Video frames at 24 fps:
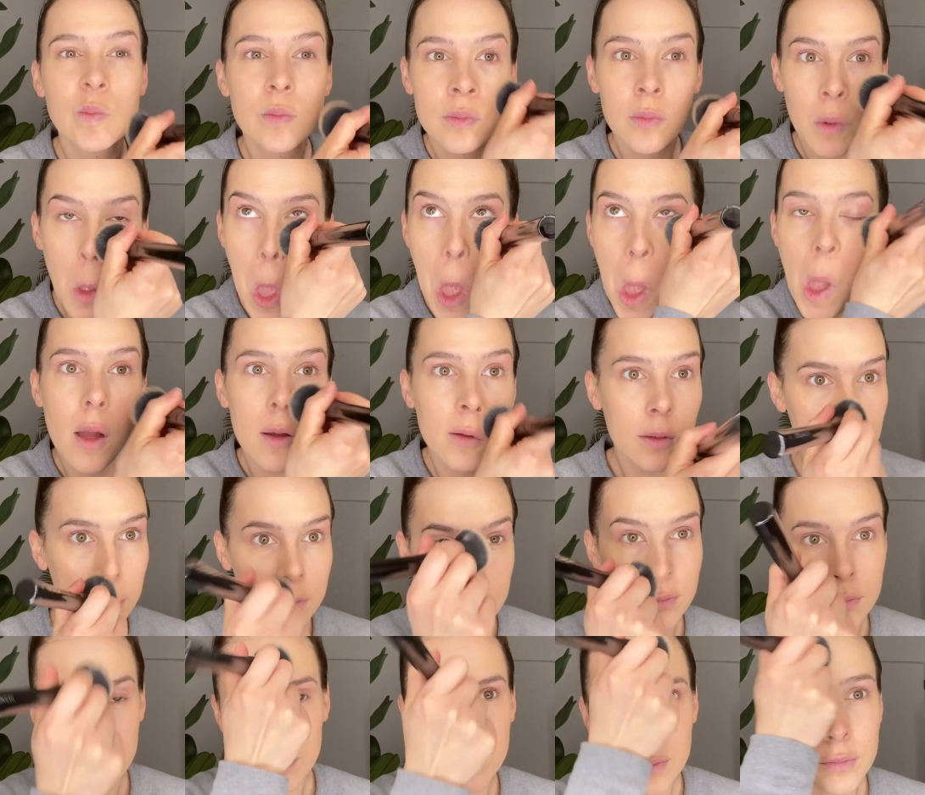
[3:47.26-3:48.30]
because it does
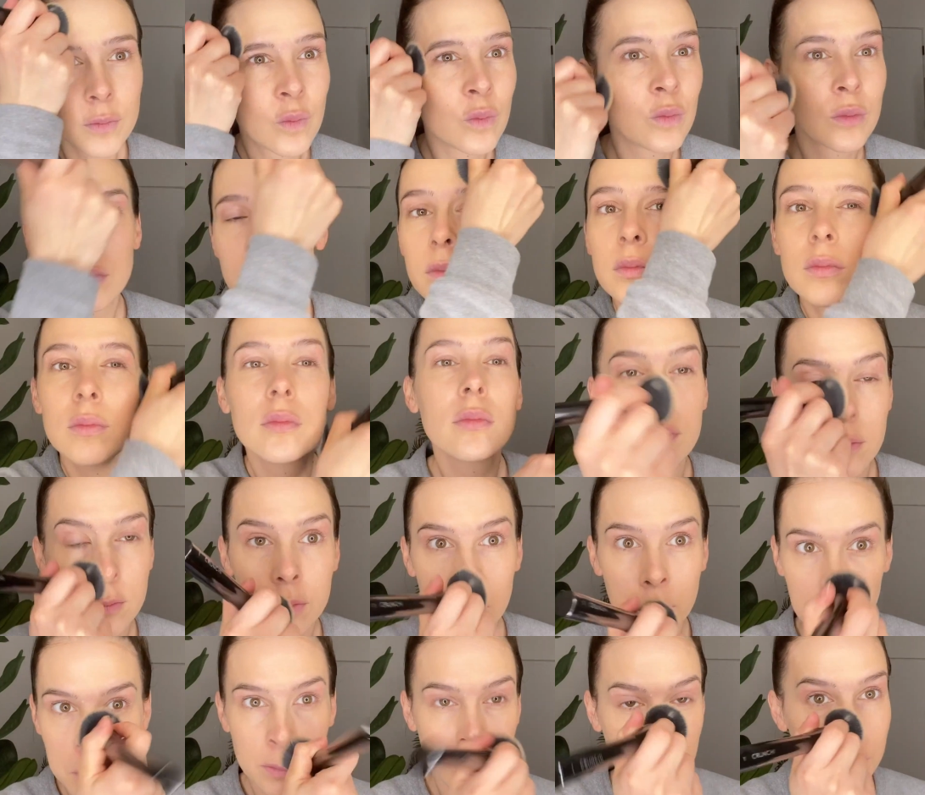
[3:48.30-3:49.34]
offer that medium
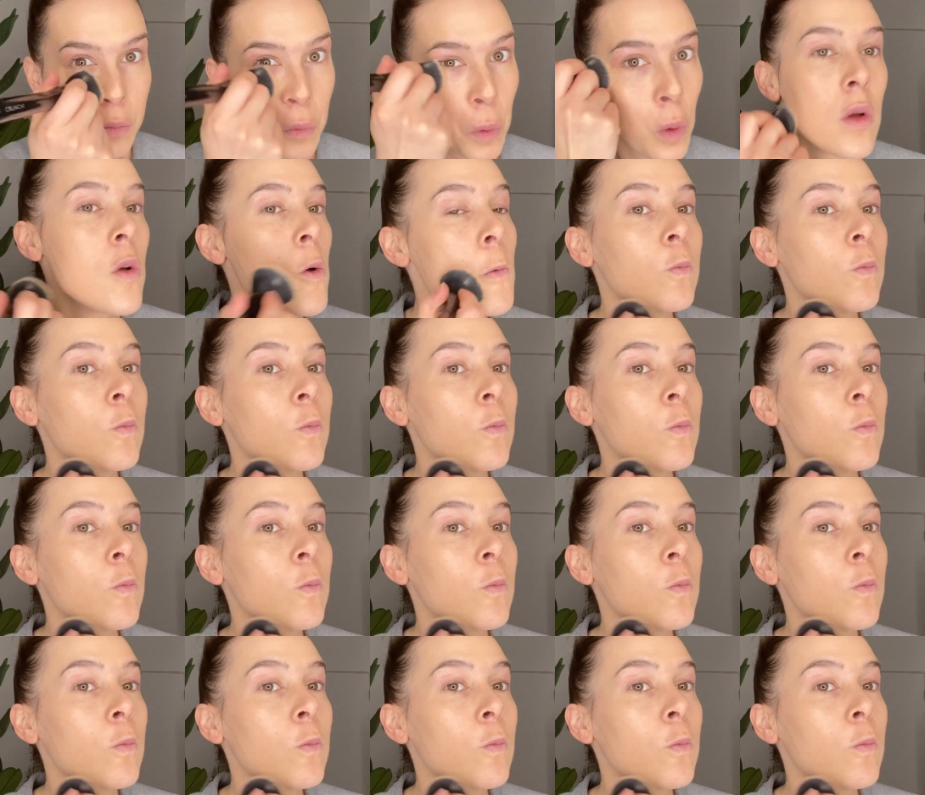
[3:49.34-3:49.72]
coverage.